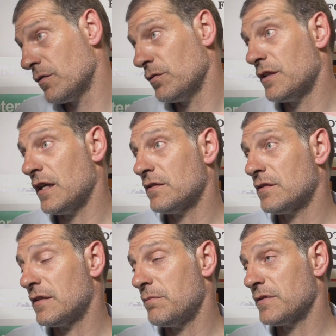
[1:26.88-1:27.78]
We done
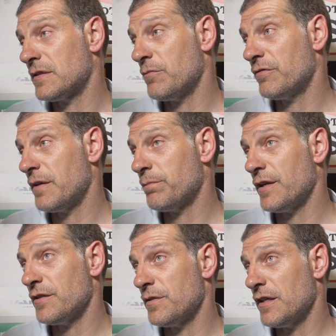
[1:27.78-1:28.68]
some of them
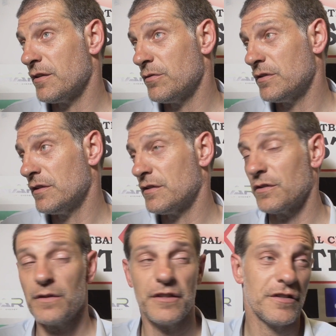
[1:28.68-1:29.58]
played really good. It's a
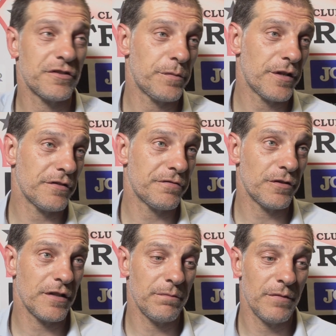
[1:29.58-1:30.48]
great experience
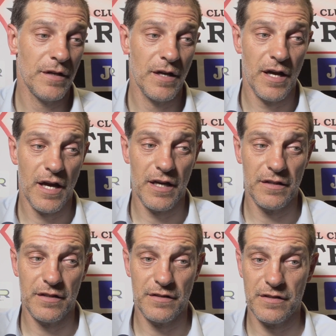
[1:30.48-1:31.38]
for them,
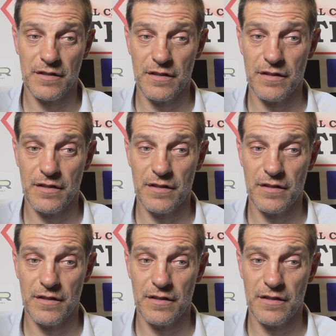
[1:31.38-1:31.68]
and it's